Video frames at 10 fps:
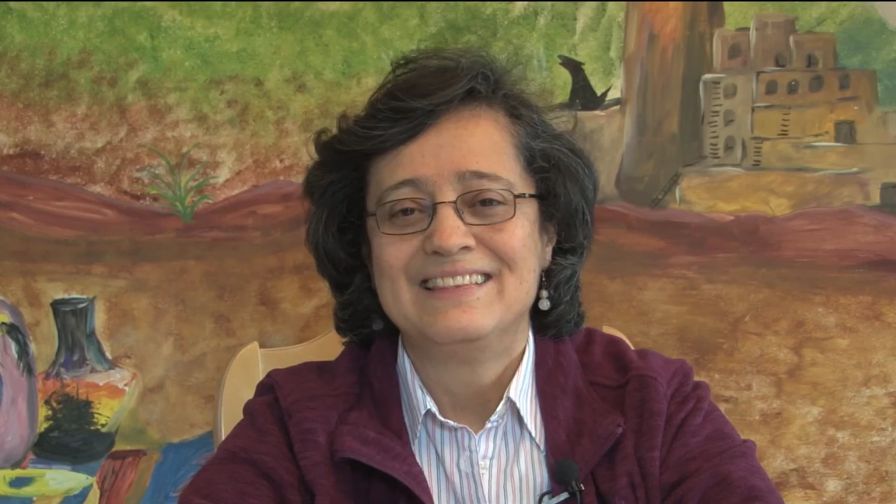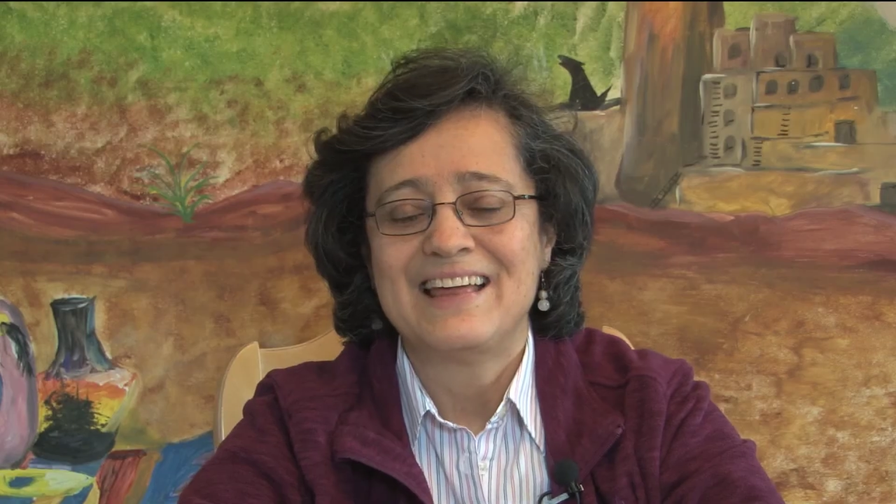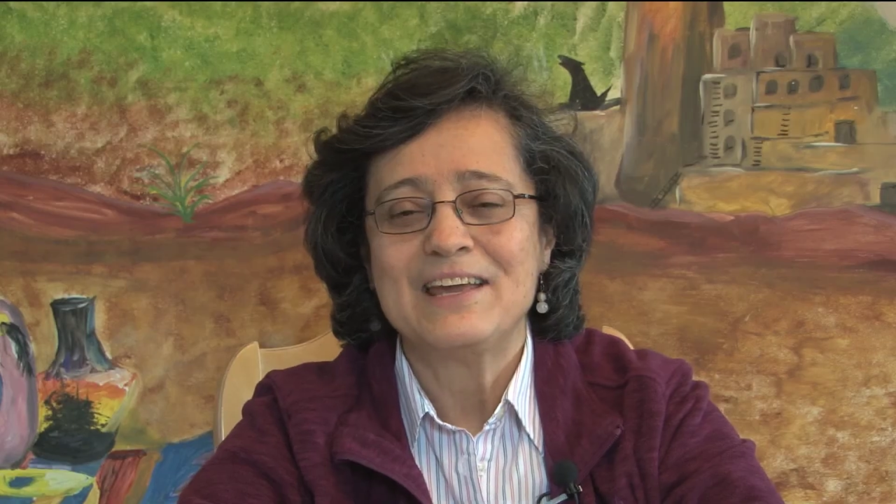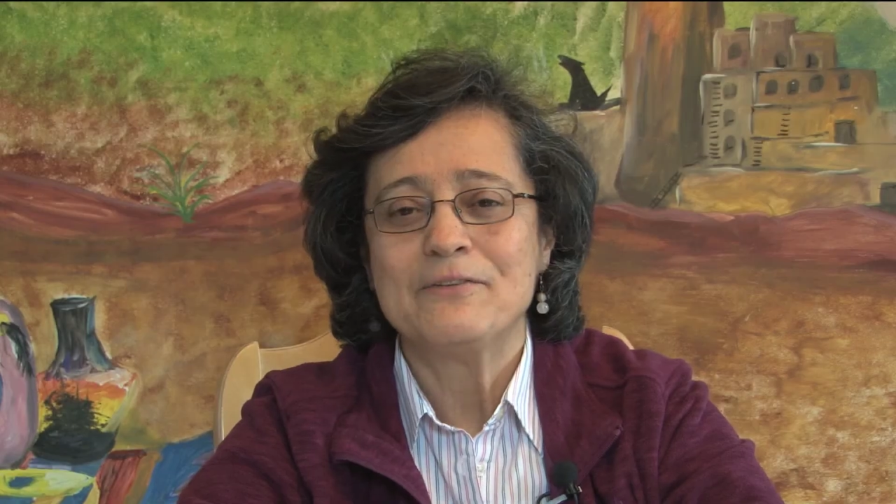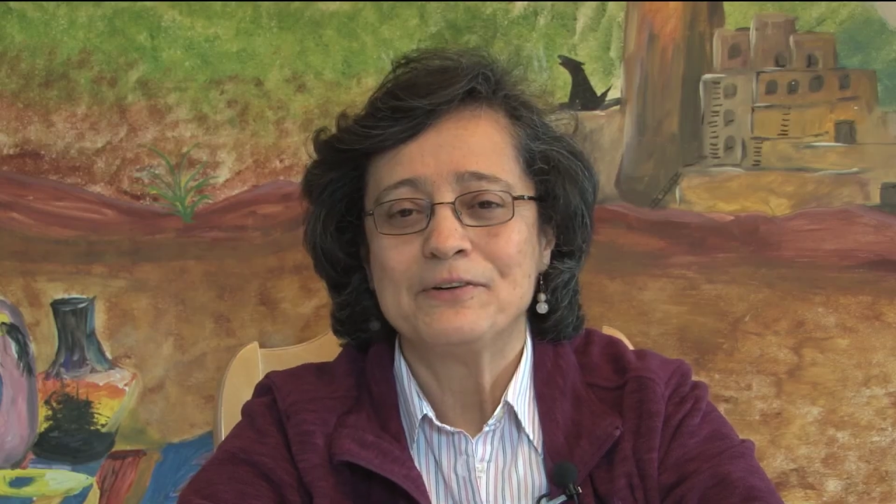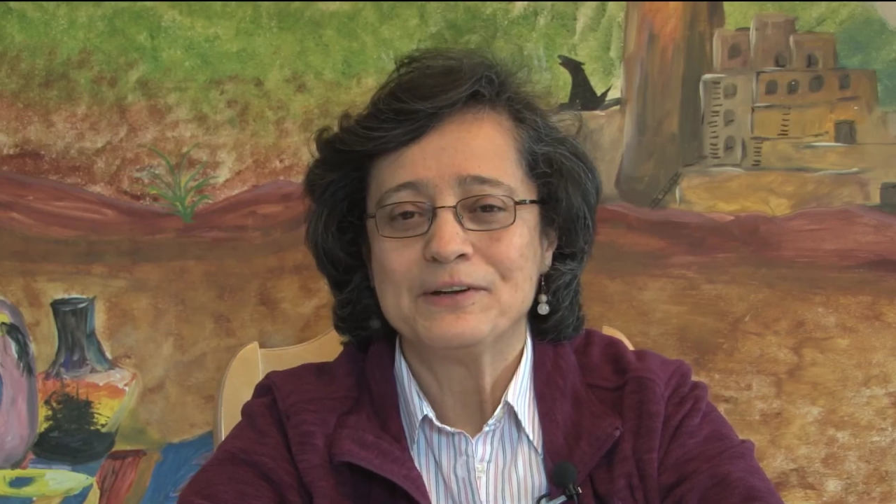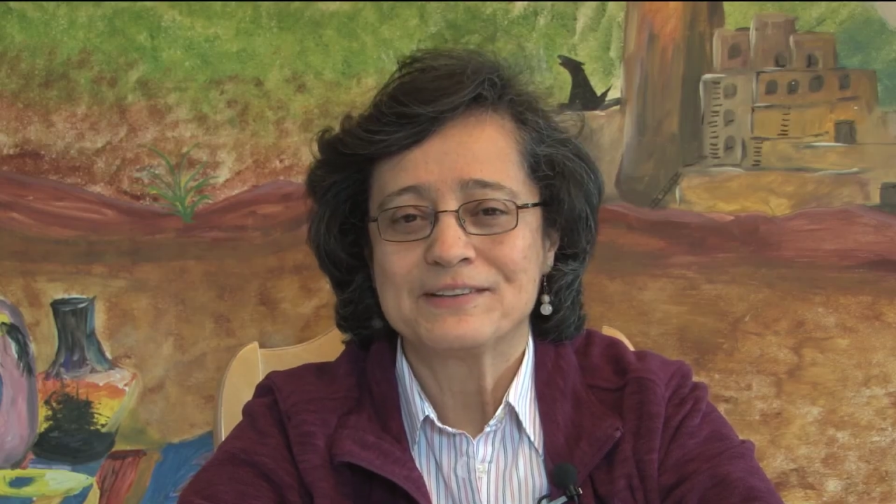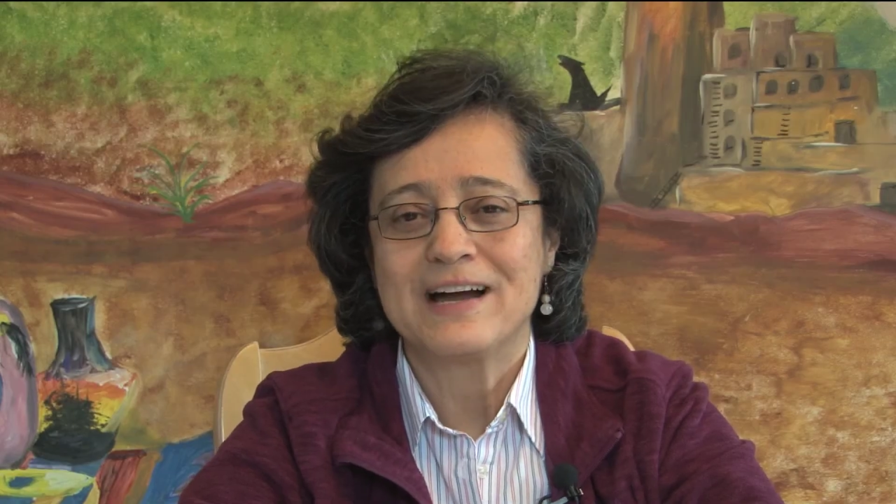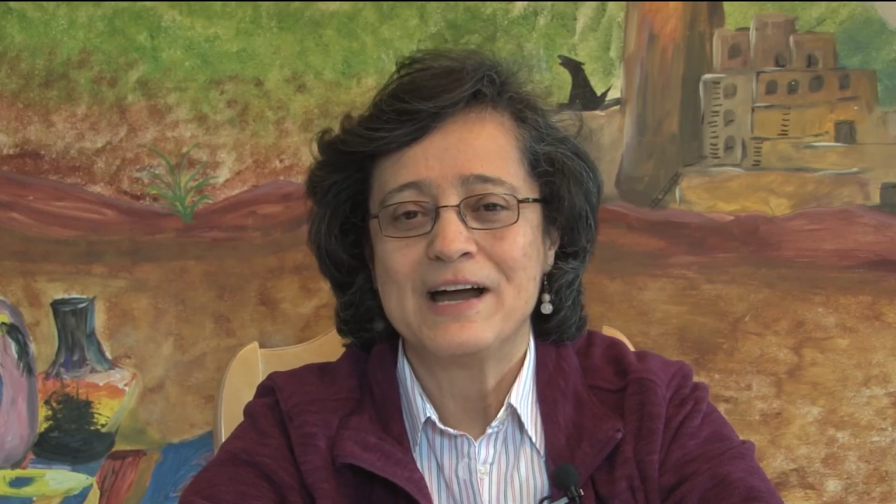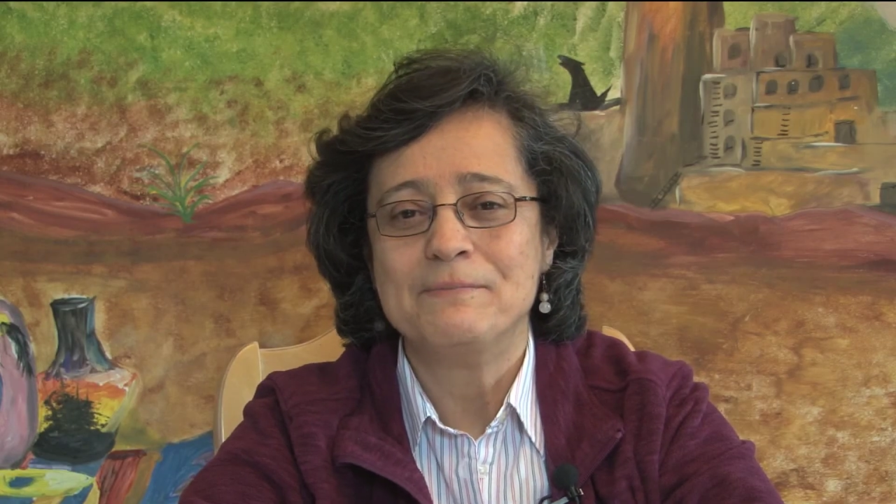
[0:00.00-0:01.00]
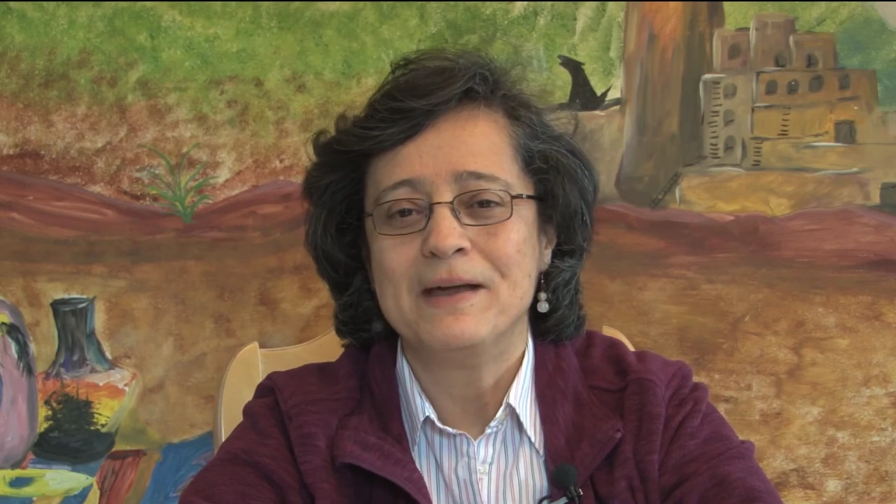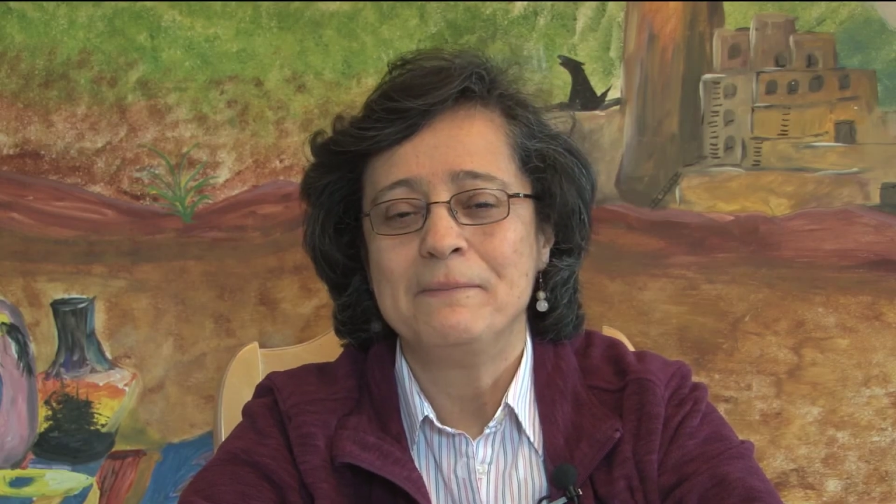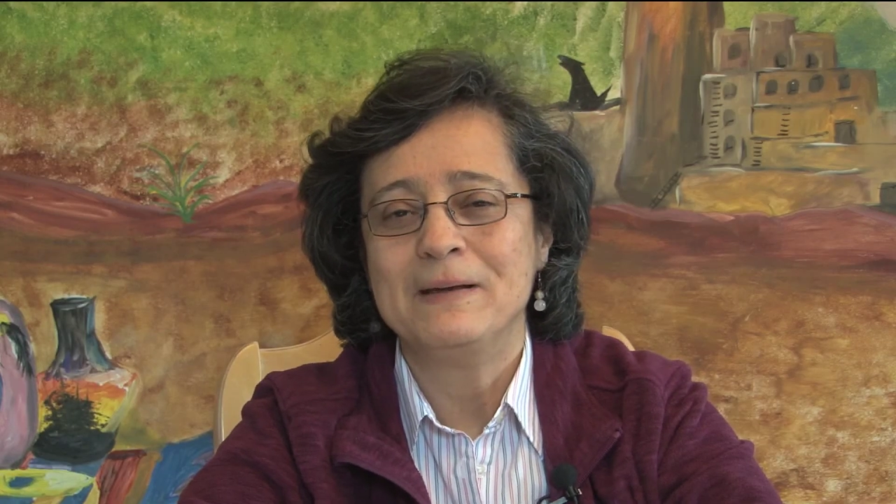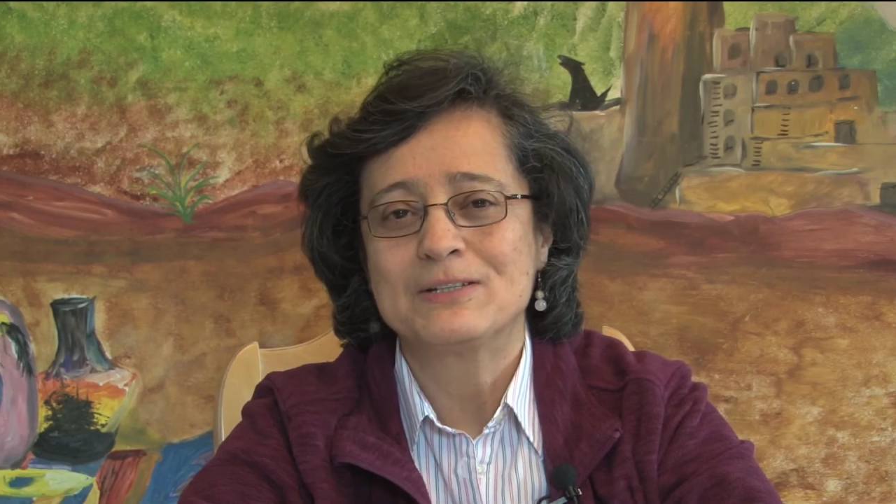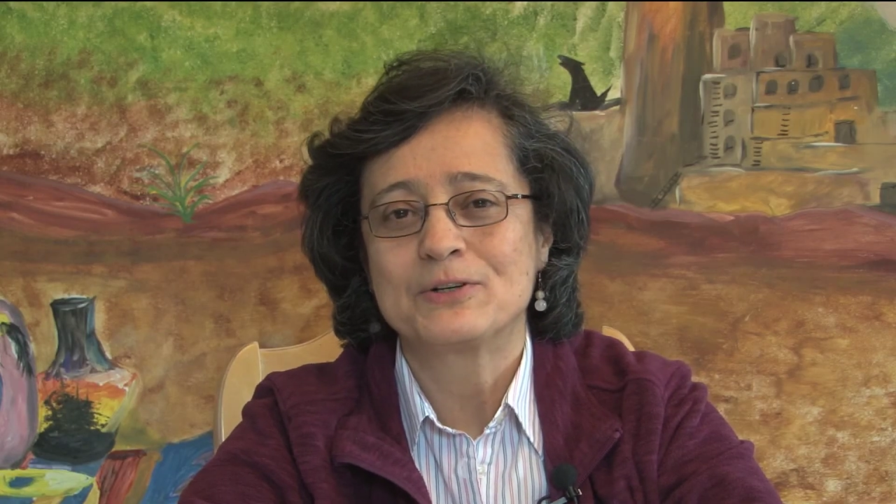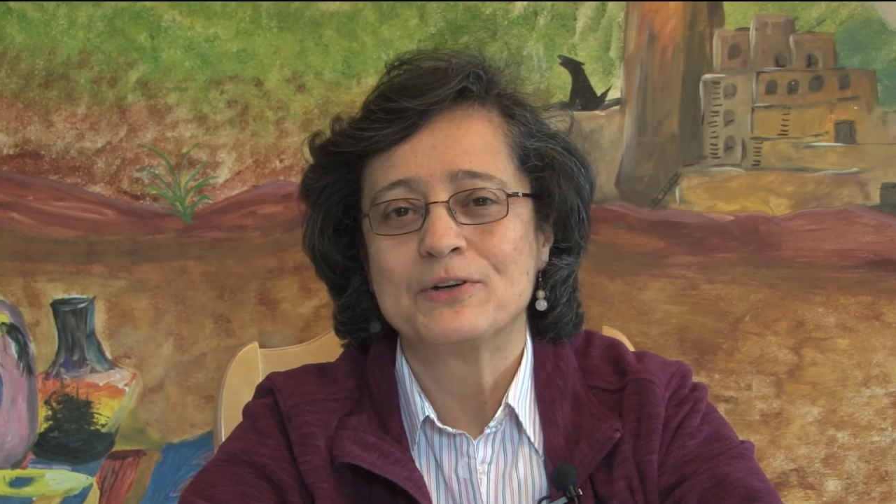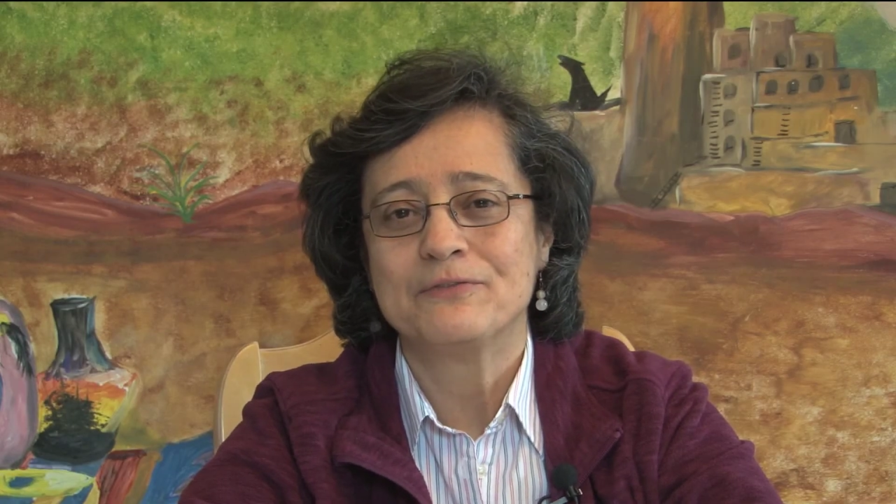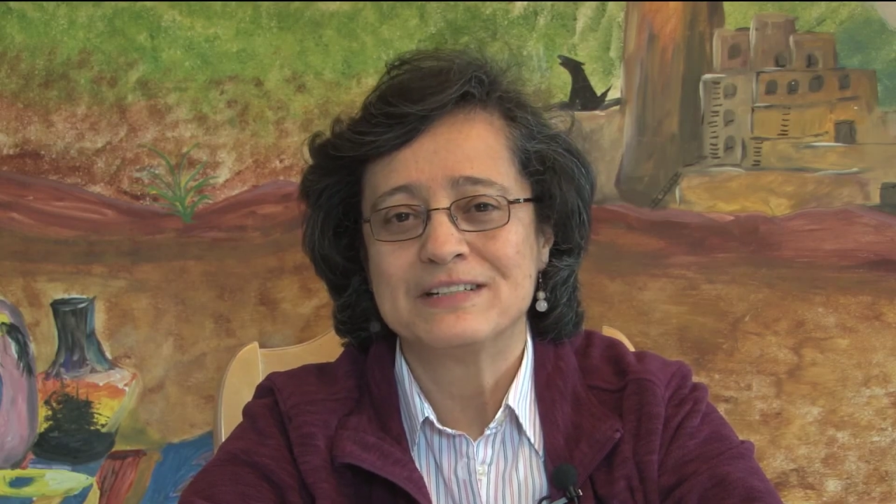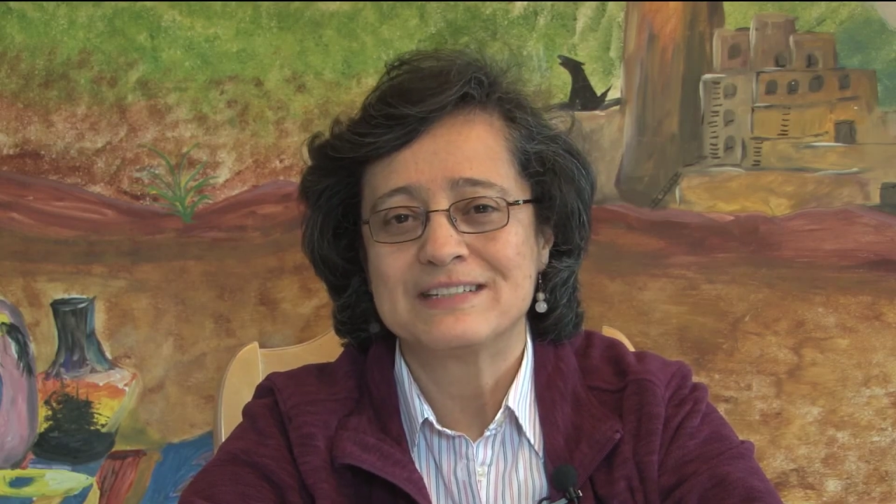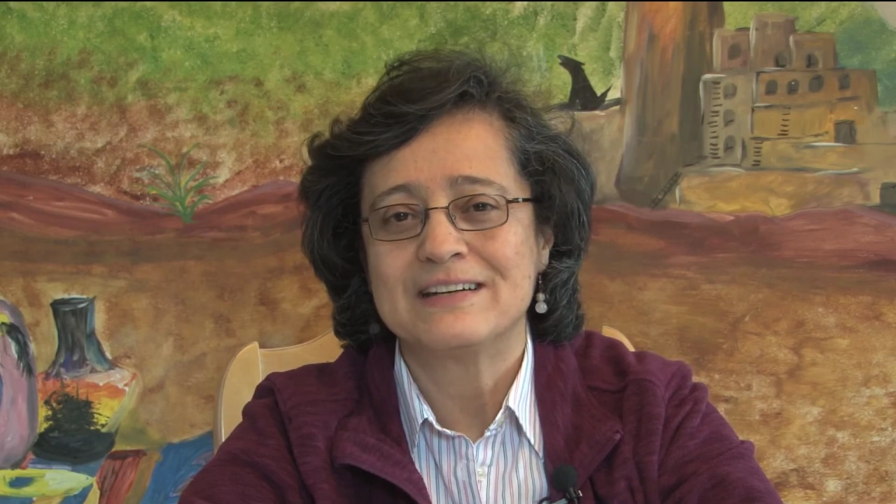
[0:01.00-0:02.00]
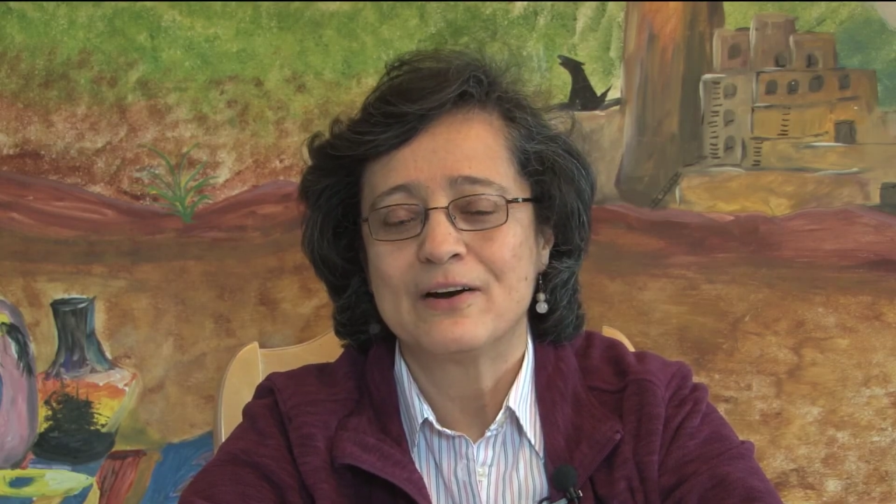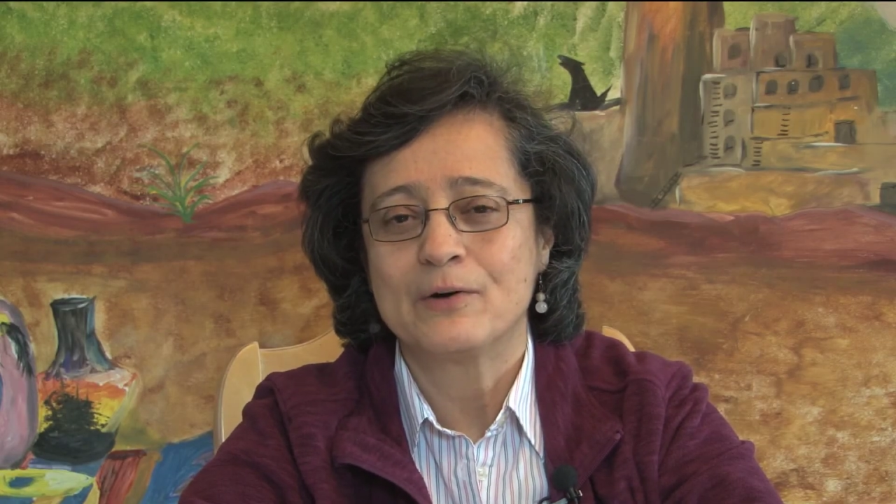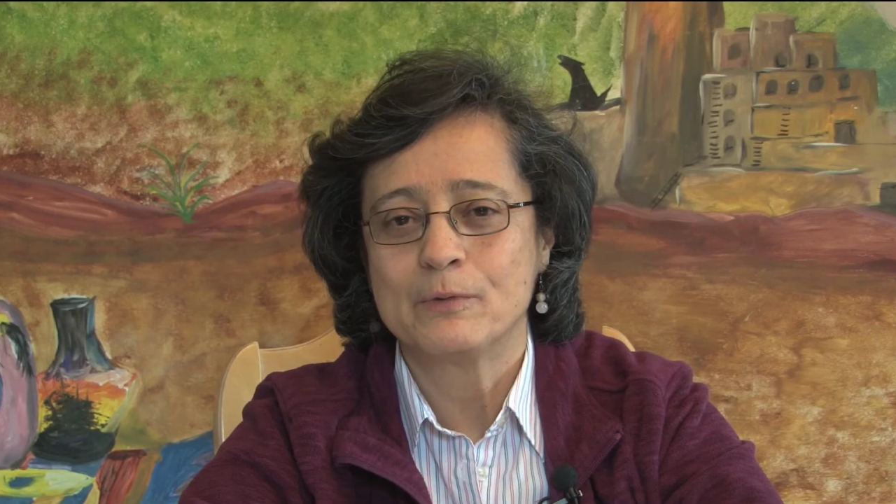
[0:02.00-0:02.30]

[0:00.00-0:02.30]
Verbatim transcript: thank you for your time and make sure to visit our